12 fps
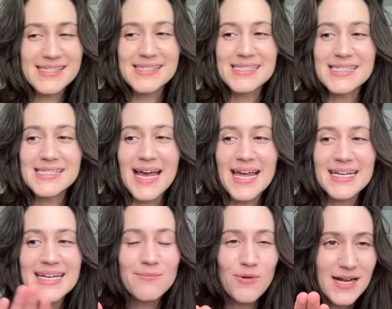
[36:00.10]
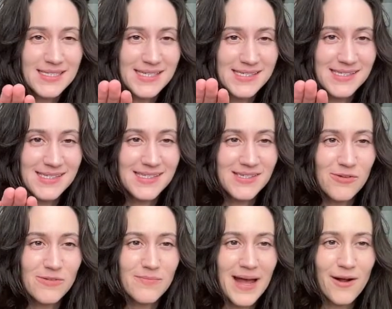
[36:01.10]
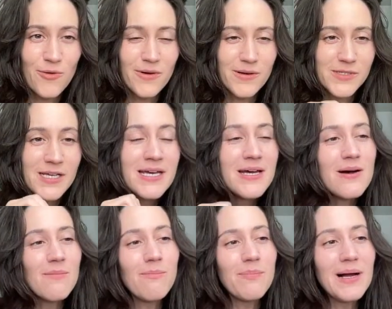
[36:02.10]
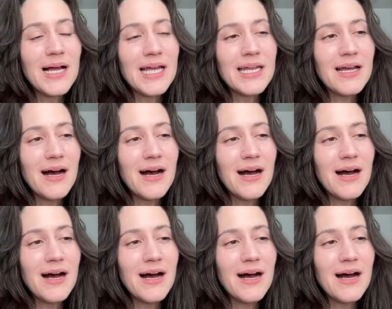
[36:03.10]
the editing process is its own bag of worms. But